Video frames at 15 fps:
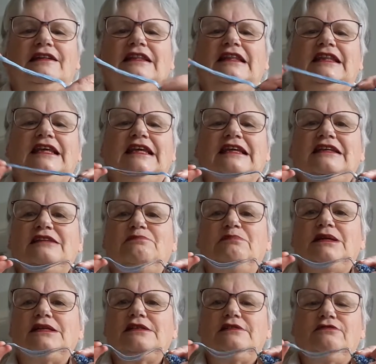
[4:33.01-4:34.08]
these
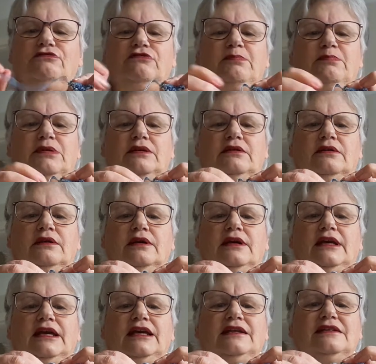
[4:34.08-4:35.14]
bits of ribbon
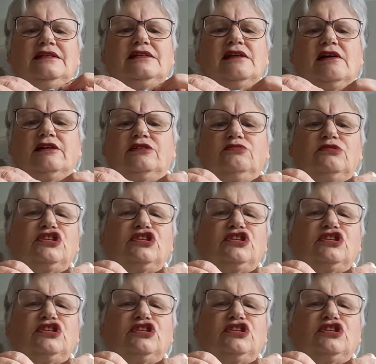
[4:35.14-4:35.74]
inside,